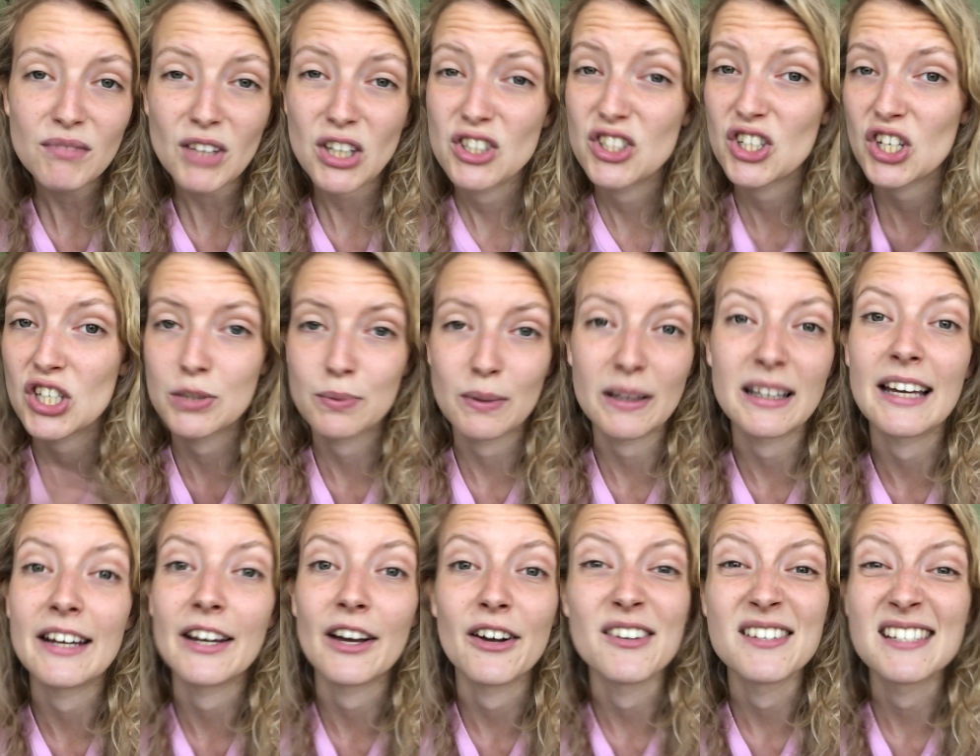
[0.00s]
just with
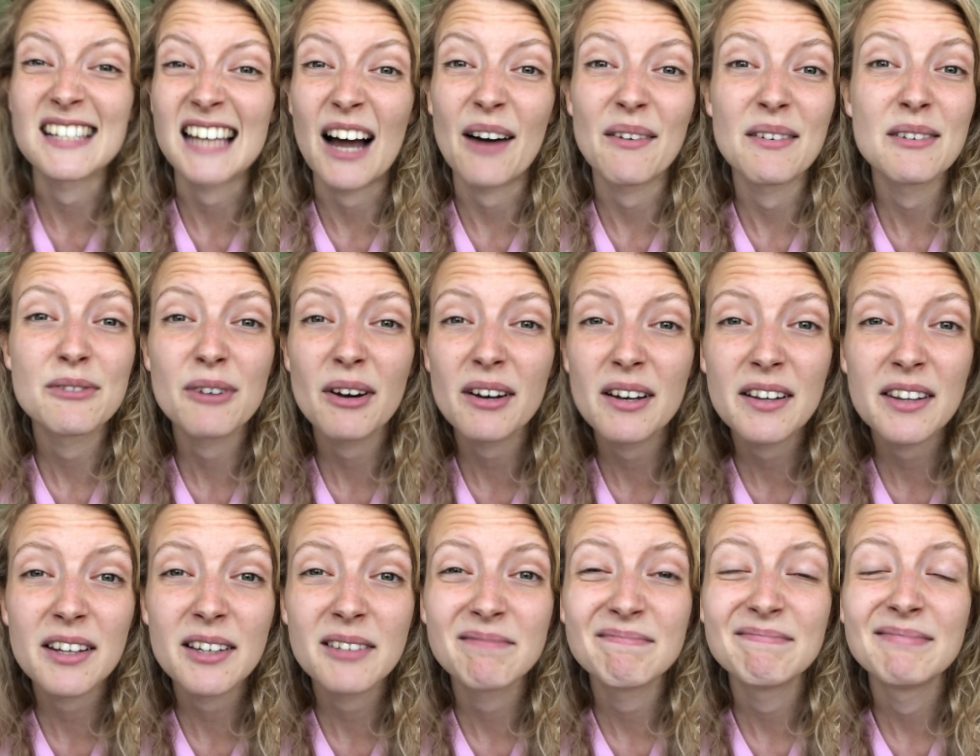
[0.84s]
their notes out in front of
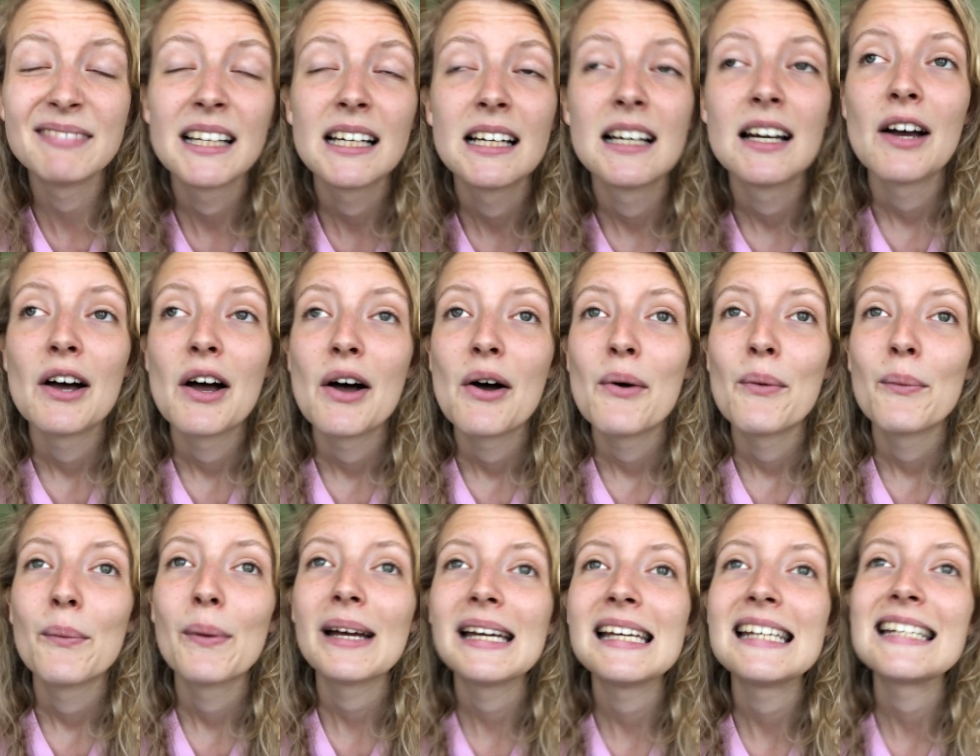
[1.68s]
them
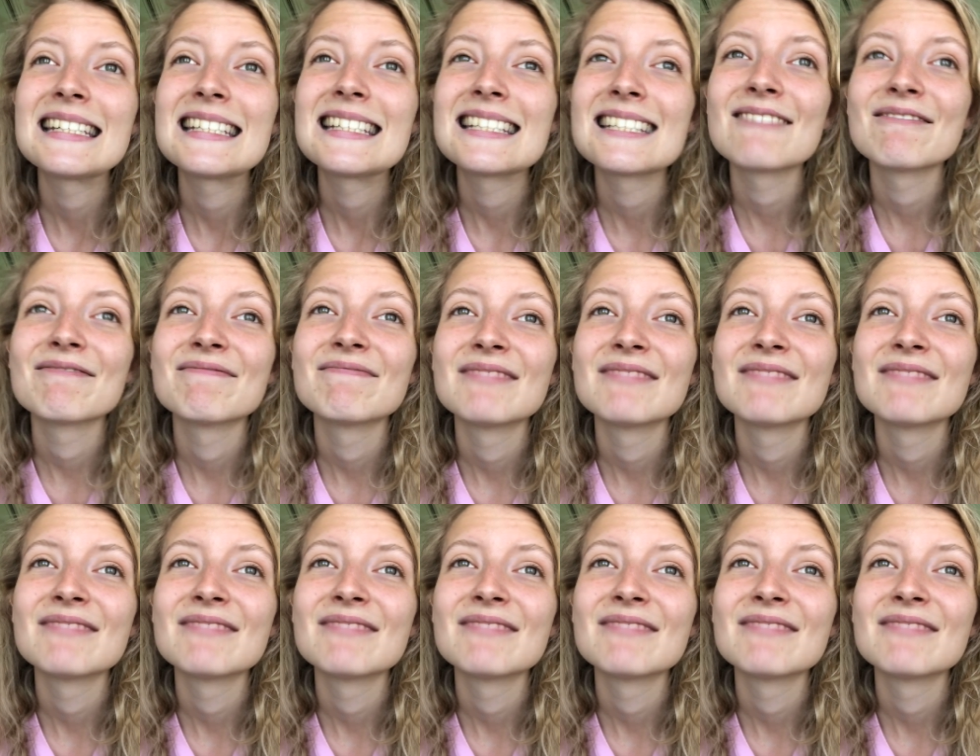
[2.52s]
which